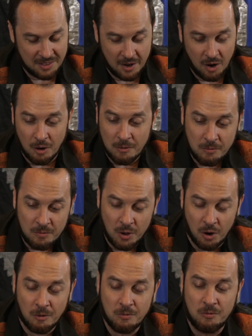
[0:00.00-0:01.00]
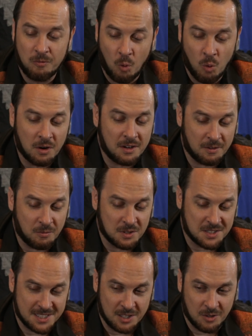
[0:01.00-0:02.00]
They are there are four different
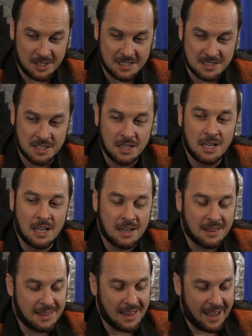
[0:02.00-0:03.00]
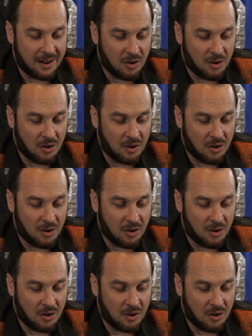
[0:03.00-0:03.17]
series that